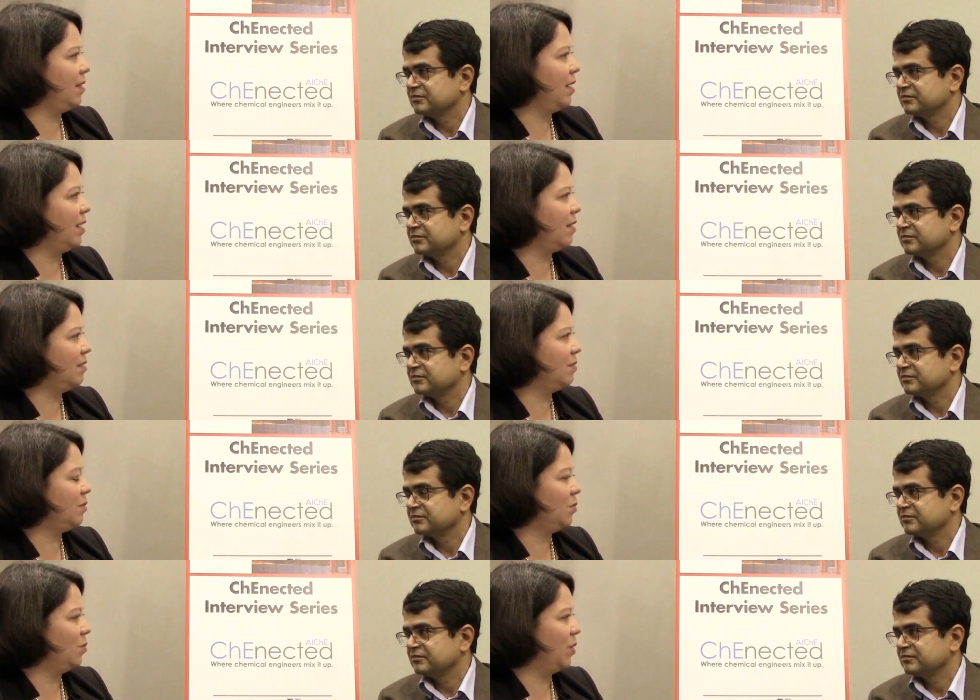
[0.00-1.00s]
Speaker 1: than
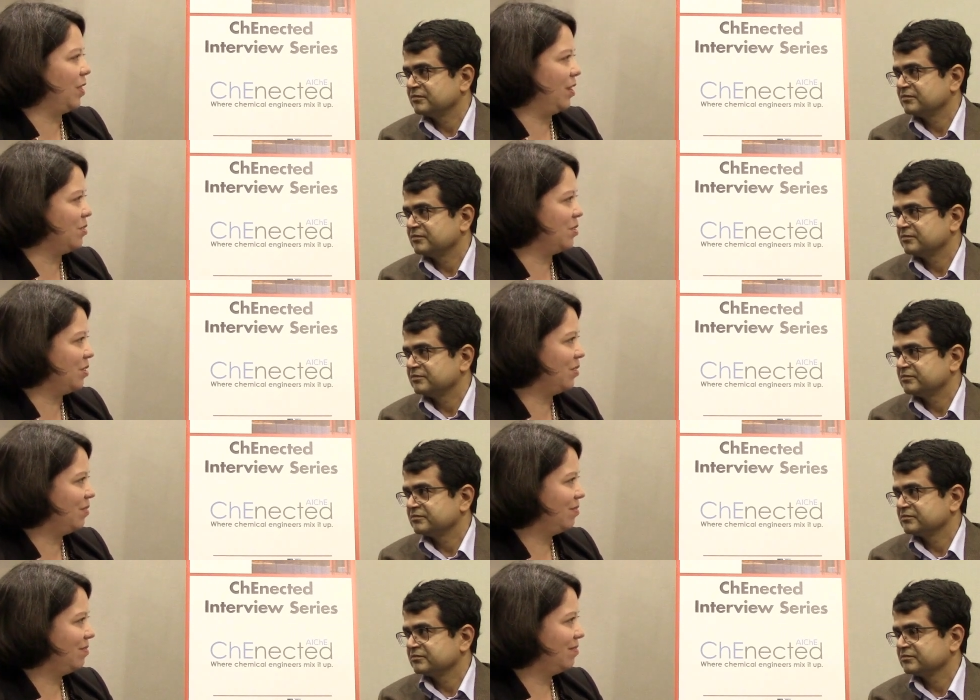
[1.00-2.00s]
what they used to do?
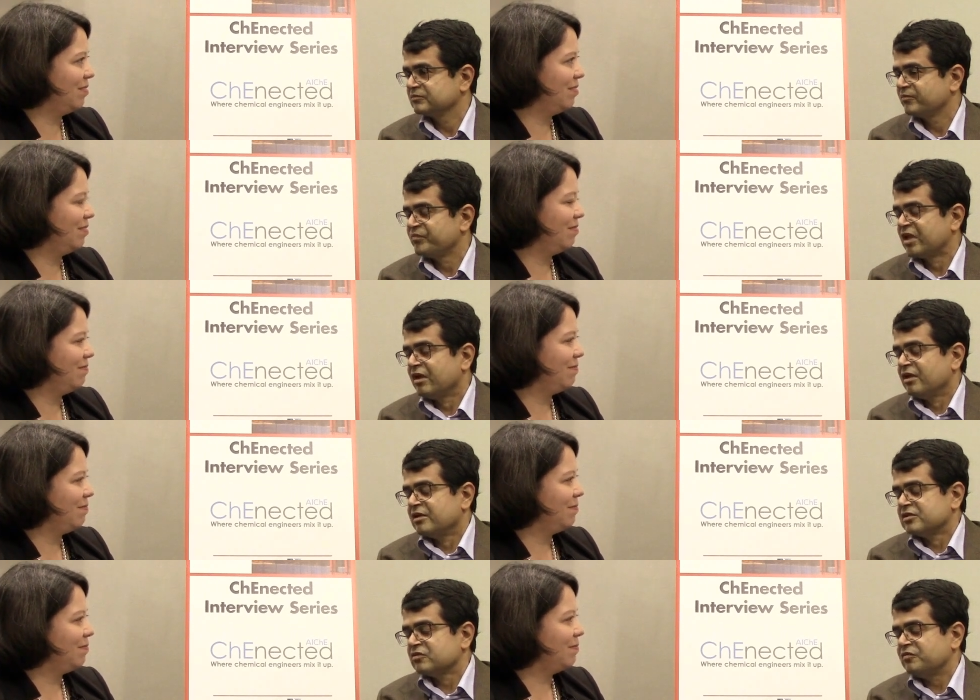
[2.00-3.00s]

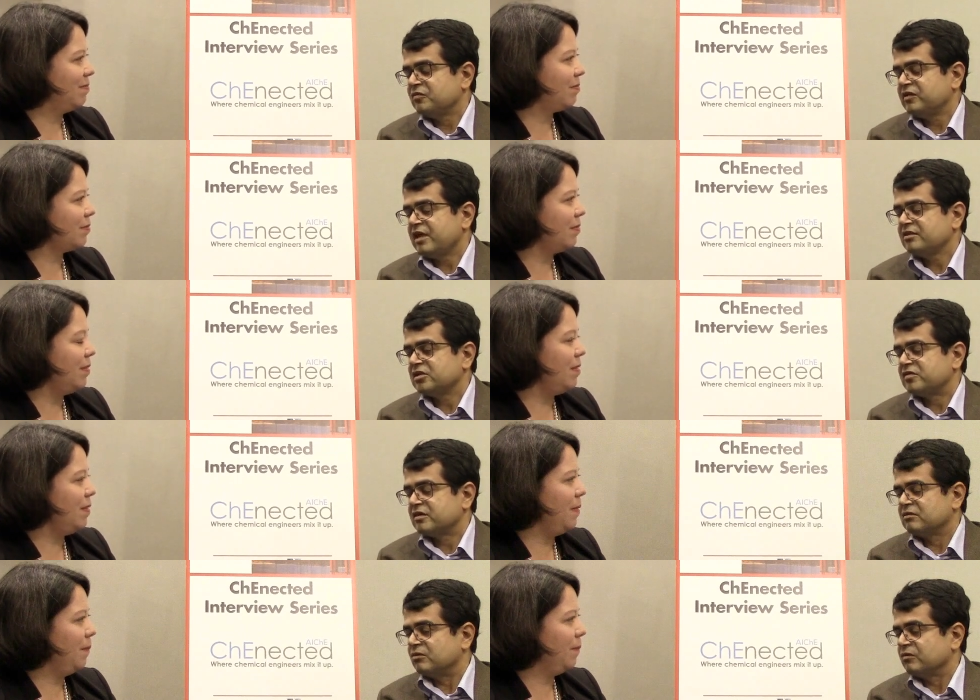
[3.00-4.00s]
Speaker 2: So if you take the
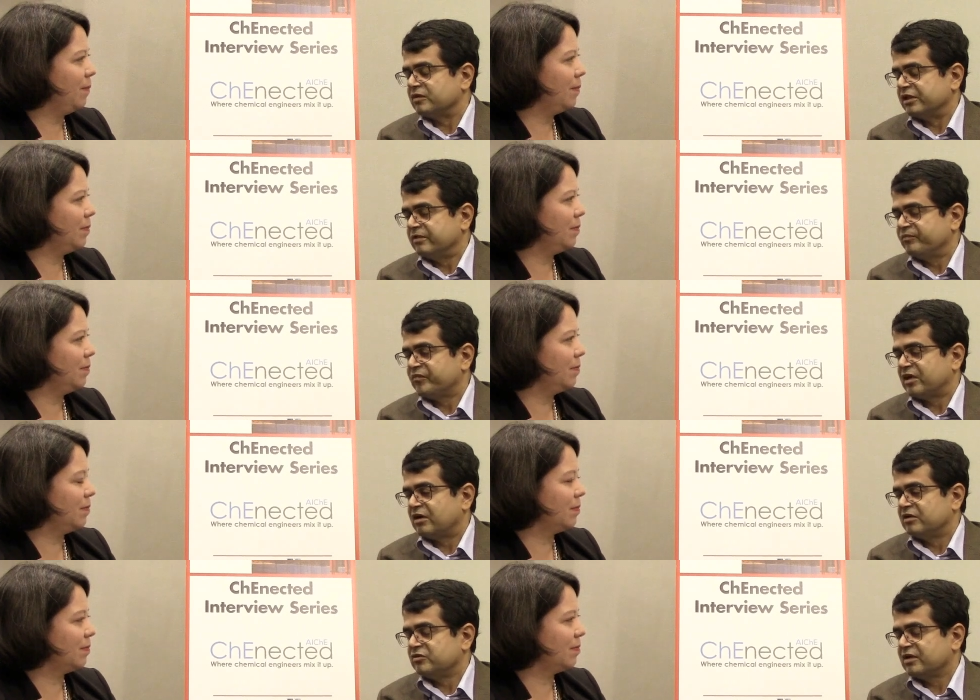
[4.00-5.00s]
drug orally,
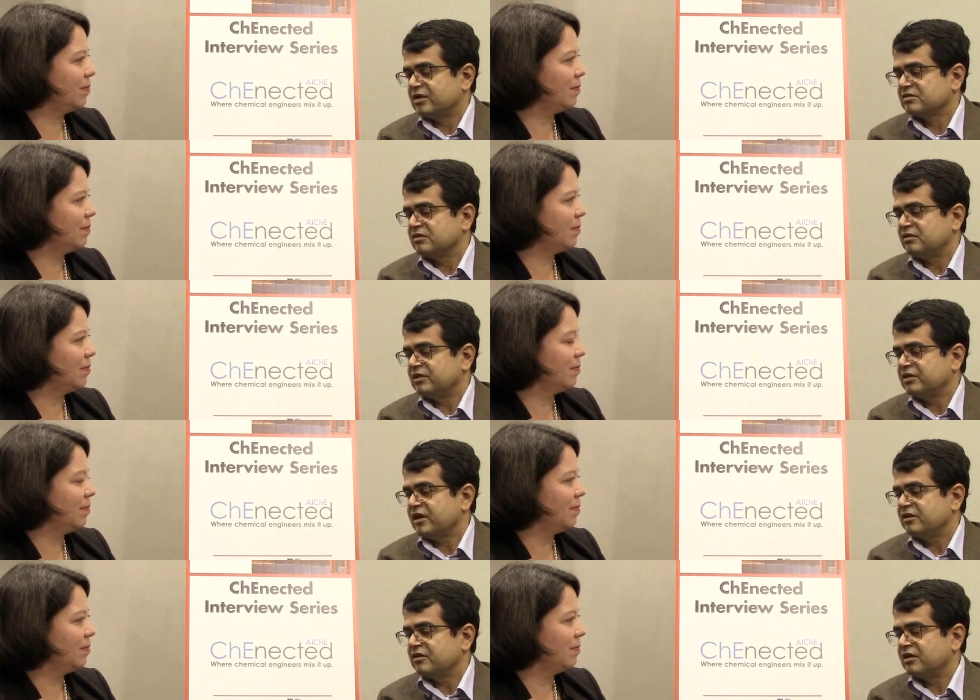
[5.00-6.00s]
uh, you can certainly
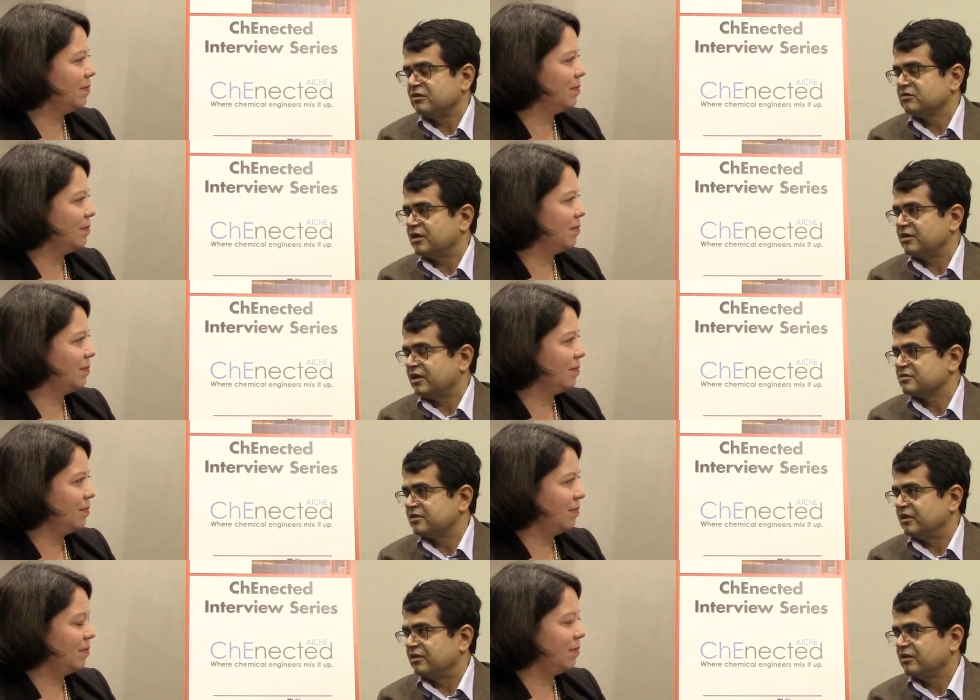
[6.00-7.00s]
get it into the
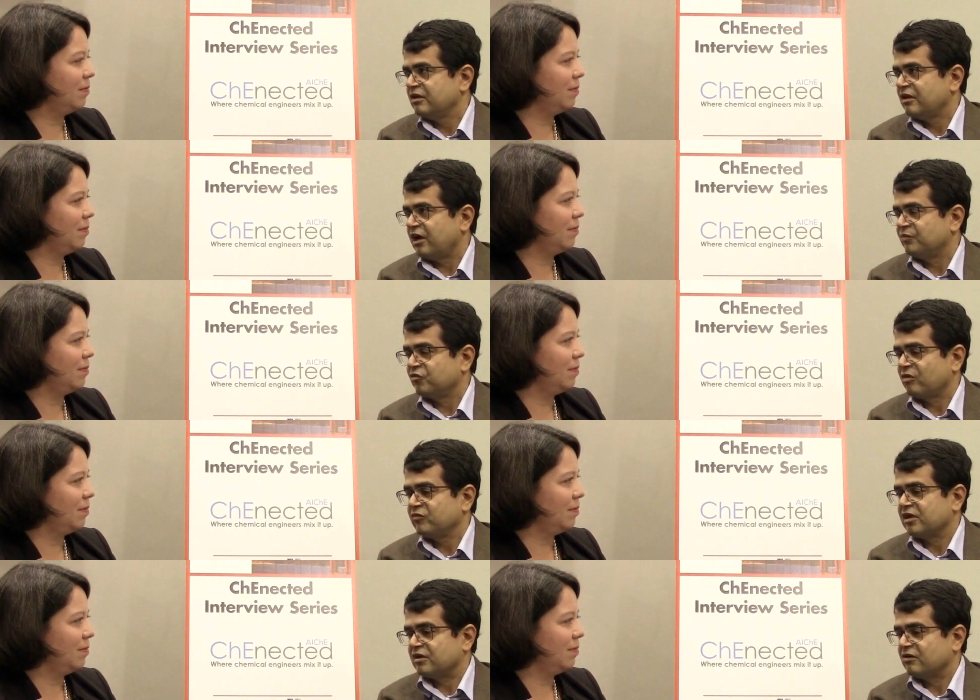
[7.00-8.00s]
intestine, and from
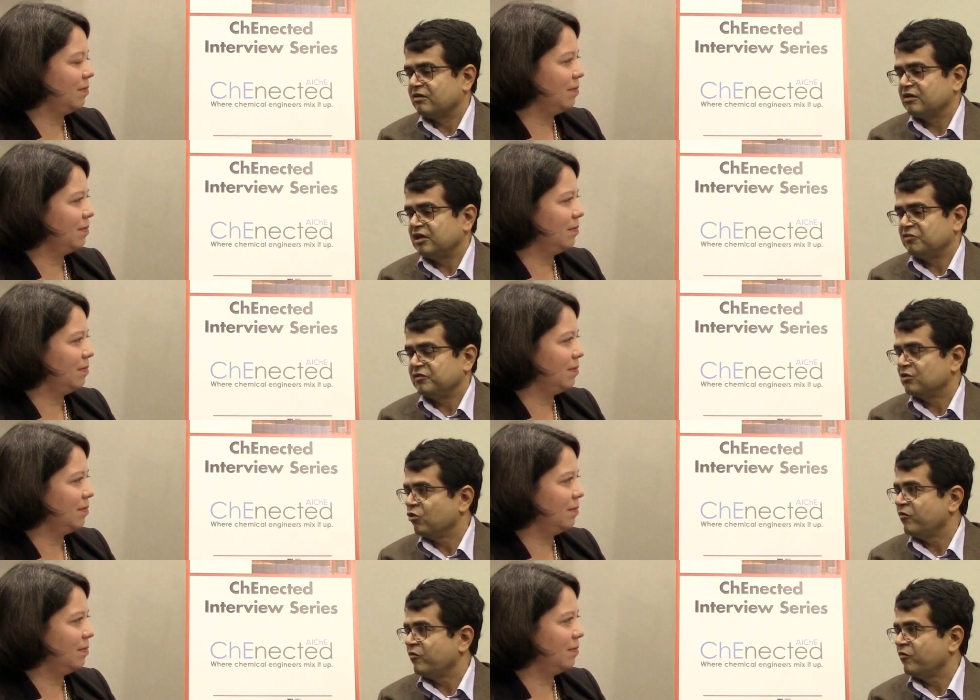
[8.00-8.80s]
there on, it will go